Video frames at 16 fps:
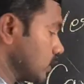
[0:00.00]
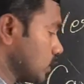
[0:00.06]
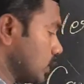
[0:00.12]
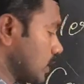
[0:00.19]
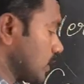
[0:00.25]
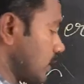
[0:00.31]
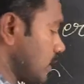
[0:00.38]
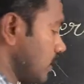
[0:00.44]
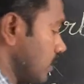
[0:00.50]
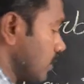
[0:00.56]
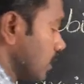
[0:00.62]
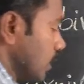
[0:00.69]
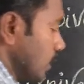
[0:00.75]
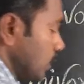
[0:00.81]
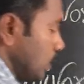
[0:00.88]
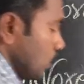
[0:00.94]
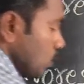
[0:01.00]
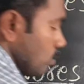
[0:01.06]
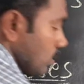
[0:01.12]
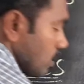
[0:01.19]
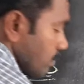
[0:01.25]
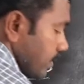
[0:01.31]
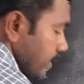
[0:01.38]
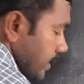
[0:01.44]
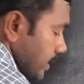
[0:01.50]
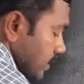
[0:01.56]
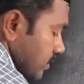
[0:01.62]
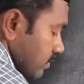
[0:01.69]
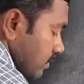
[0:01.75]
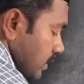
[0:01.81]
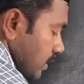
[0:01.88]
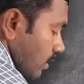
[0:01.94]
children, human beings,
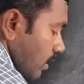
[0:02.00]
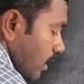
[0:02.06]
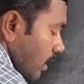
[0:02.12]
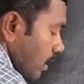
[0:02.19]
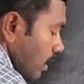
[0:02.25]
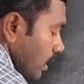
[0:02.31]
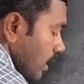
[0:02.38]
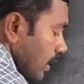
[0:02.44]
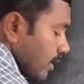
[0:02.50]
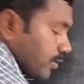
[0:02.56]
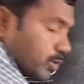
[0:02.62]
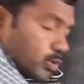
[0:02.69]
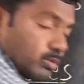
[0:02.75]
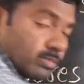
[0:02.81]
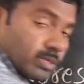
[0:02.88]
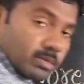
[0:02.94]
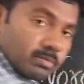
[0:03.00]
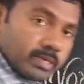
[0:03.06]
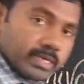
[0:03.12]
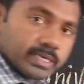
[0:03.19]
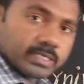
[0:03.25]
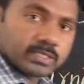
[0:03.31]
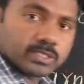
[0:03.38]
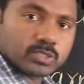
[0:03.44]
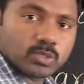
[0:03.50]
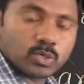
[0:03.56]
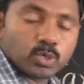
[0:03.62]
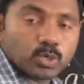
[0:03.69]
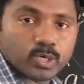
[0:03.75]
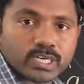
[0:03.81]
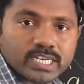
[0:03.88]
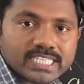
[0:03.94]
we all are human beings.
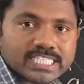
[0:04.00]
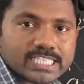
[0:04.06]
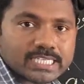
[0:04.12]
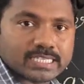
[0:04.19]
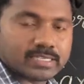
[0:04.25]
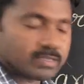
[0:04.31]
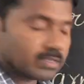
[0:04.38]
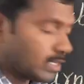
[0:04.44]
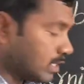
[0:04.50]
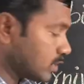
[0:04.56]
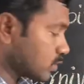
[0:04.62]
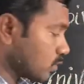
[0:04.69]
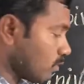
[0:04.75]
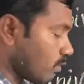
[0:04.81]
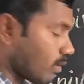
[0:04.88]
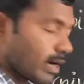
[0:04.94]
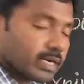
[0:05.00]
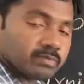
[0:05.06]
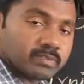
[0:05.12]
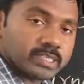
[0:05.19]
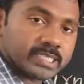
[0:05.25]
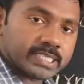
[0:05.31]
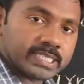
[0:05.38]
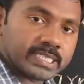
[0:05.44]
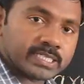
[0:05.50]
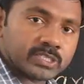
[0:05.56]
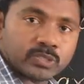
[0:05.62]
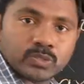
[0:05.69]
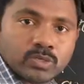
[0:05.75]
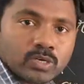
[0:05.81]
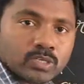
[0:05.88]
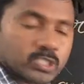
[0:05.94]
Okay, children. So what we eat,
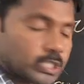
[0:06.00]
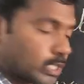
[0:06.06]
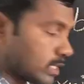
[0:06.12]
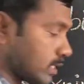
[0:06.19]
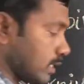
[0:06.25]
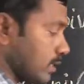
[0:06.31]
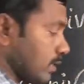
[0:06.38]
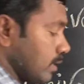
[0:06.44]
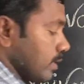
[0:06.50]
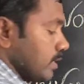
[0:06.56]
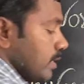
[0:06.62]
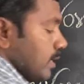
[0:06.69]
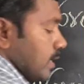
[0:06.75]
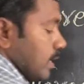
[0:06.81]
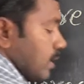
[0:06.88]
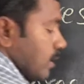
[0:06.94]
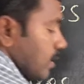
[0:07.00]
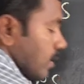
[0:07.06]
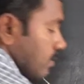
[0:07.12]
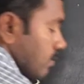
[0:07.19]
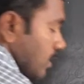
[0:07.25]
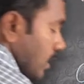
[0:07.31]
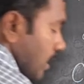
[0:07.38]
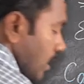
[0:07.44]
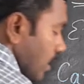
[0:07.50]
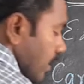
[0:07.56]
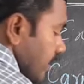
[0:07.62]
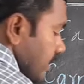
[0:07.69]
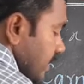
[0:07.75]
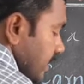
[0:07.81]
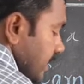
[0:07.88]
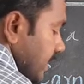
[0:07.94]
children? Yeah, we
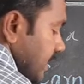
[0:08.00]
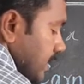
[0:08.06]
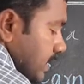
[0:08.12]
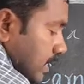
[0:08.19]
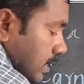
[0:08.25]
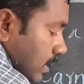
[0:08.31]
all eat